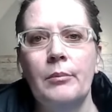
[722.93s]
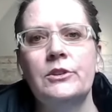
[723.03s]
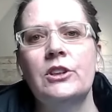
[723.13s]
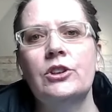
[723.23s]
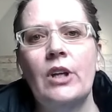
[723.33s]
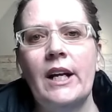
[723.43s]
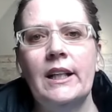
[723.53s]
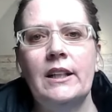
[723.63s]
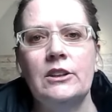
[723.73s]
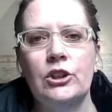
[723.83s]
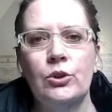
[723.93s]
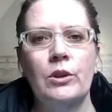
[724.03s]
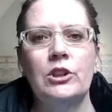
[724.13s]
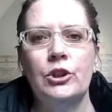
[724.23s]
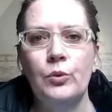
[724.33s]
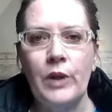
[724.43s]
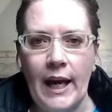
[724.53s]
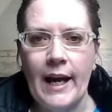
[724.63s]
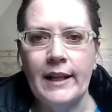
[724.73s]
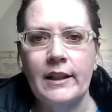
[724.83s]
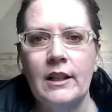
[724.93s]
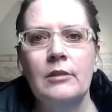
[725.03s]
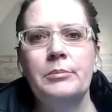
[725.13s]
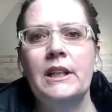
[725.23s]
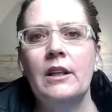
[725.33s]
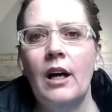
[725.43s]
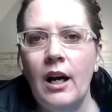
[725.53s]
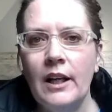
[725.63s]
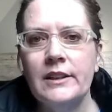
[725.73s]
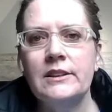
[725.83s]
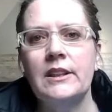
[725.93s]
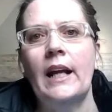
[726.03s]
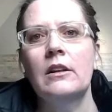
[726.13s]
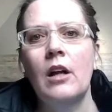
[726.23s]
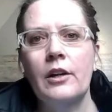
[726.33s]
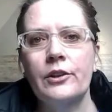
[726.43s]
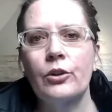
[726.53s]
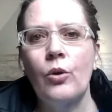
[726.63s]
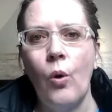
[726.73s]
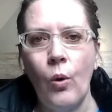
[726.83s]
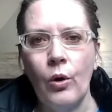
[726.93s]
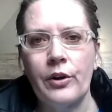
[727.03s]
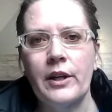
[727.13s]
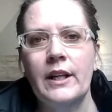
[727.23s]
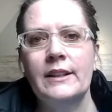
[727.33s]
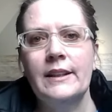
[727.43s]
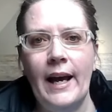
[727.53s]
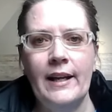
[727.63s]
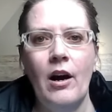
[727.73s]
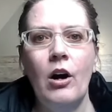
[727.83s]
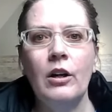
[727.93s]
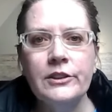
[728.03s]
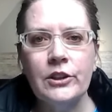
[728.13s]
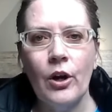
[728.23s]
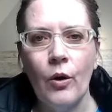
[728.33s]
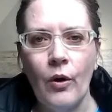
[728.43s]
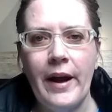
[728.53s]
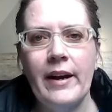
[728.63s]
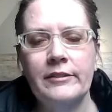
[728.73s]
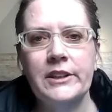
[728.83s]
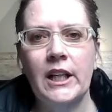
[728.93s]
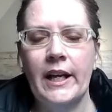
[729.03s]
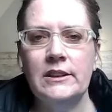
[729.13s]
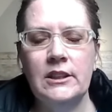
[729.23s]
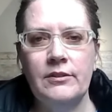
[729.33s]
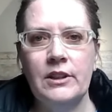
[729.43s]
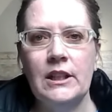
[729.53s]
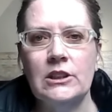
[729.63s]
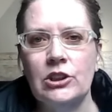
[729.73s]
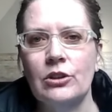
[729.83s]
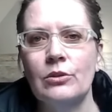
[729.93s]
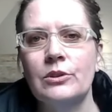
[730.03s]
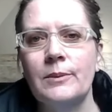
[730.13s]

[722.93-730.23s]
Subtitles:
Just try to get it as short as you can, because a longer cord can also have connectivity issues.